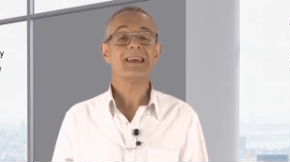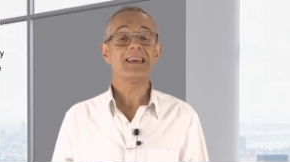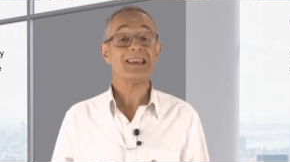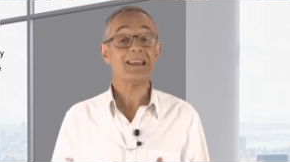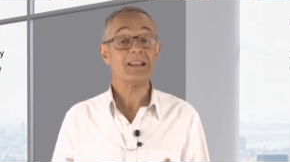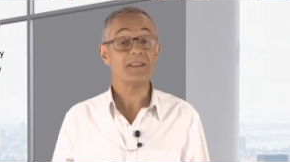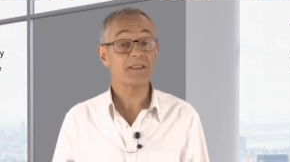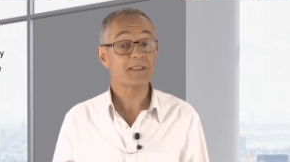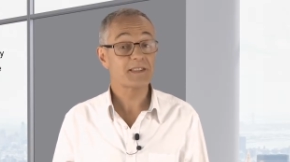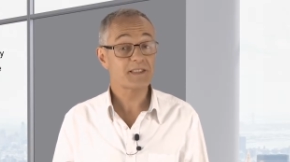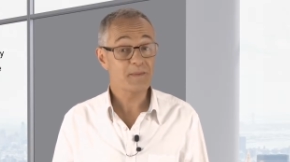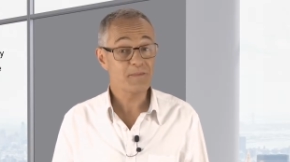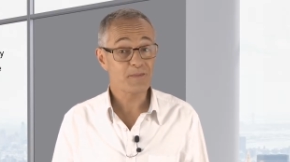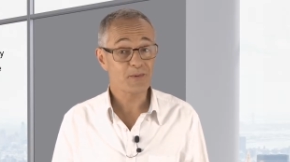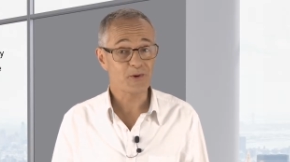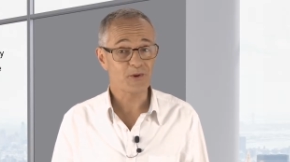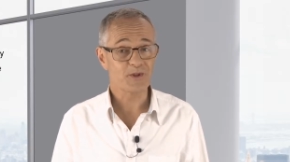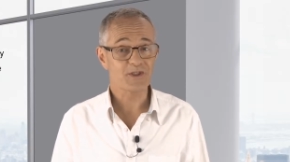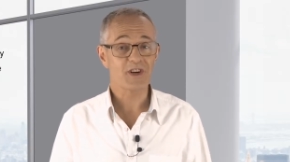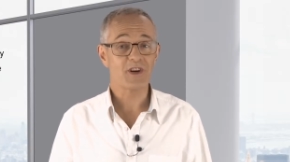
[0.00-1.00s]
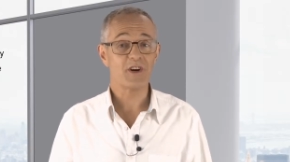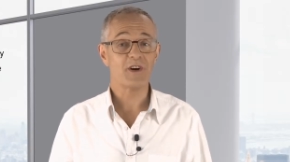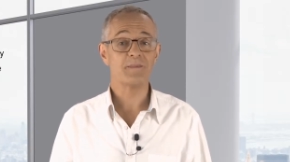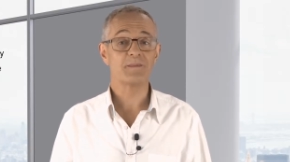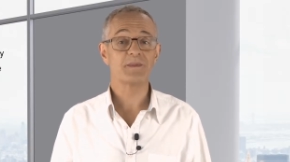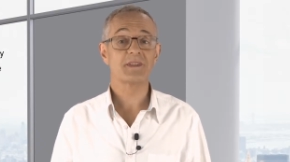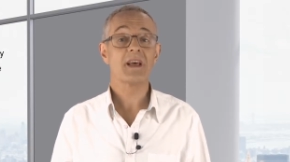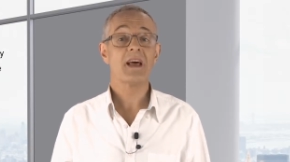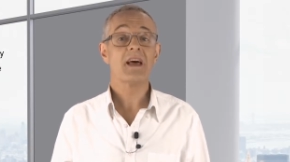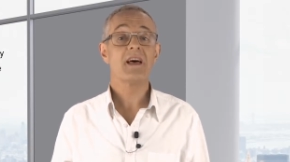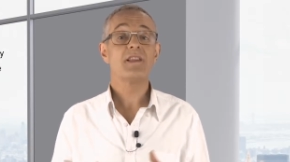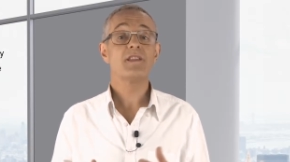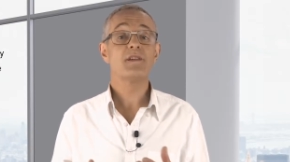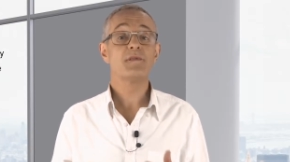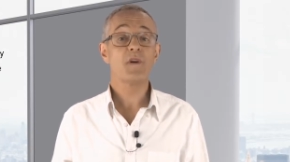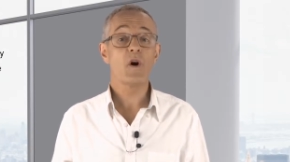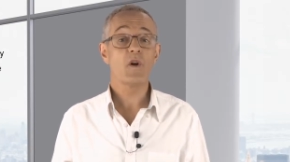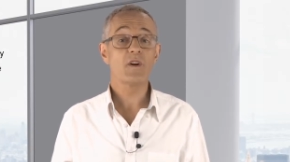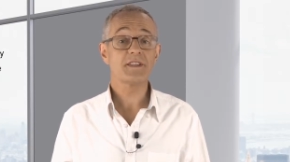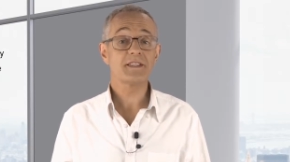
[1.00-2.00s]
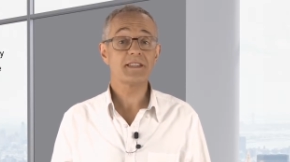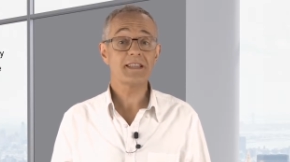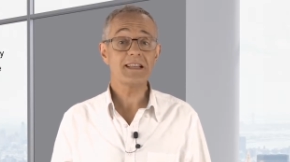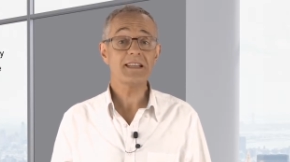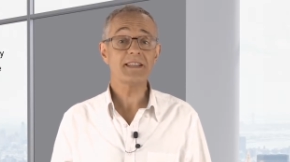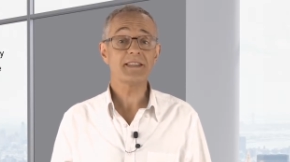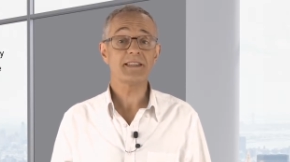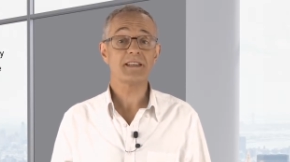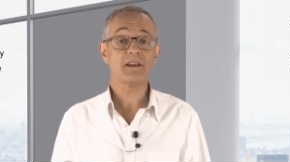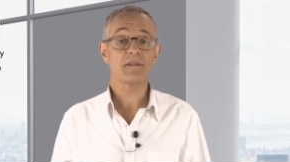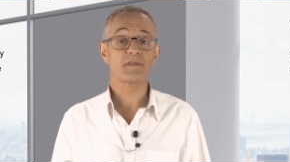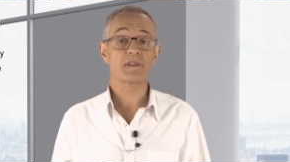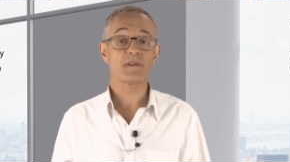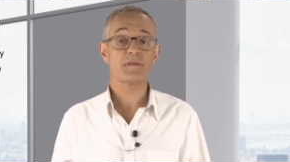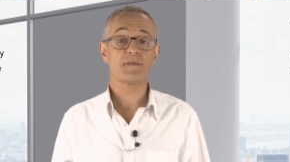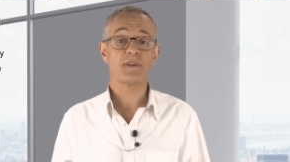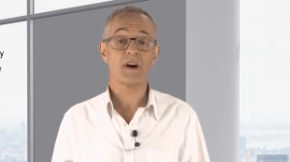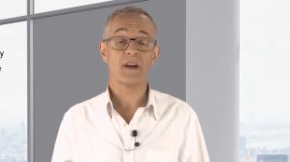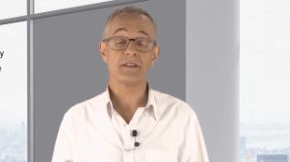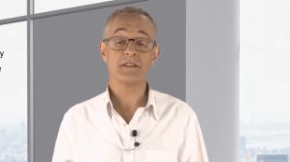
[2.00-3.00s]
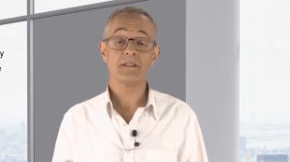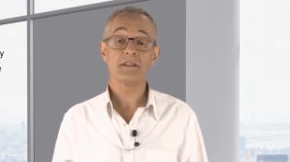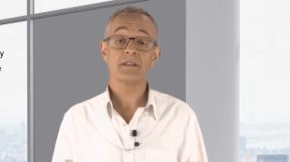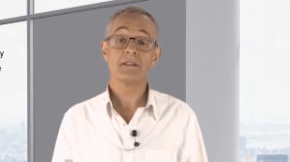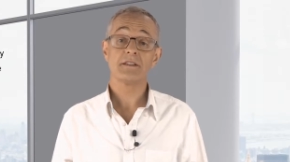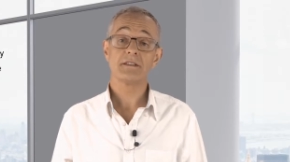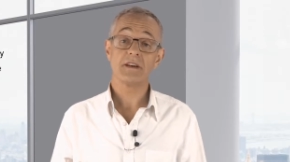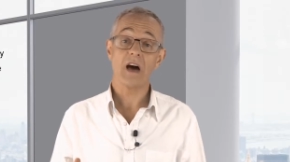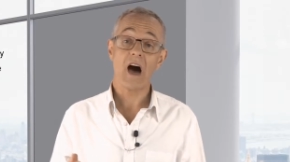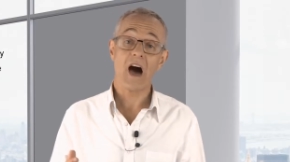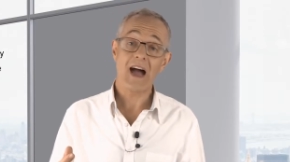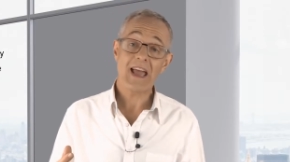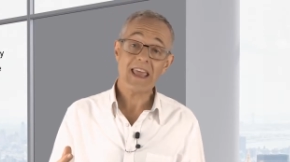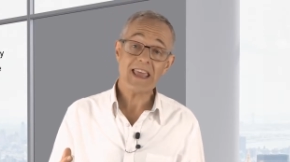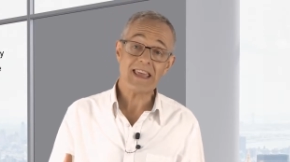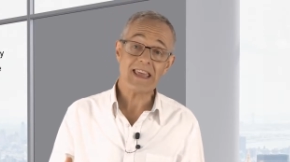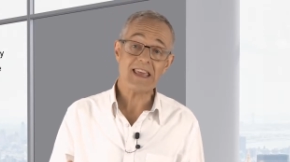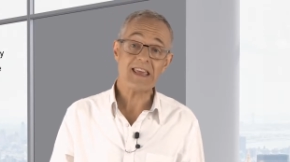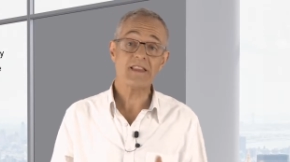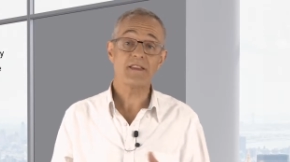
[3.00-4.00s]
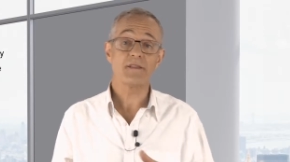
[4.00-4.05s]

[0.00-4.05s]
In simple terms, the volatility of the fund, i.e.